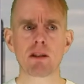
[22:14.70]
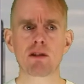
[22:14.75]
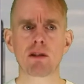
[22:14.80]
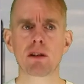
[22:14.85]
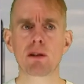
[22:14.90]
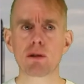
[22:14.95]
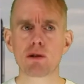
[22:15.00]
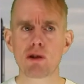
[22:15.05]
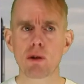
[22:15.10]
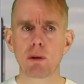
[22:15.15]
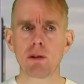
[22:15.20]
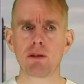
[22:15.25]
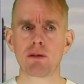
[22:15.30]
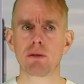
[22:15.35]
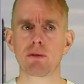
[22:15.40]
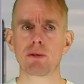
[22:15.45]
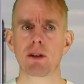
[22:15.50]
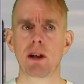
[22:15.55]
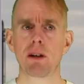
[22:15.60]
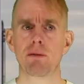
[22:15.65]
And so your
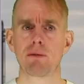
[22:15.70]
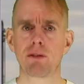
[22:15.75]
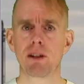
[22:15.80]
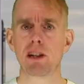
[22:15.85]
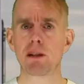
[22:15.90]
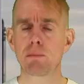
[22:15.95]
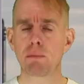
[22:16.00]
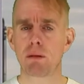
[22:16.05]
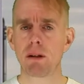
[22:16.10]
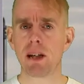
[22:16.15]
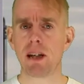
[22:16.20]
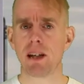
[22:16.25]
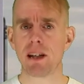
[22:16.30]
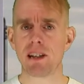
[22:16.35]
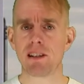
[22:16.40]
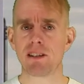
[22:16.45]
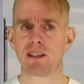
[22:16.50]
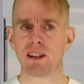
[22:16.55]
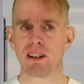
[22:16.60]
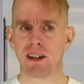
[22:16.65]
choice of feed
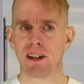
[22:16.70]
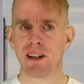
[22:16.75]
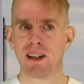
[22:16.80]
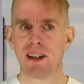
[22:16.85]
preheat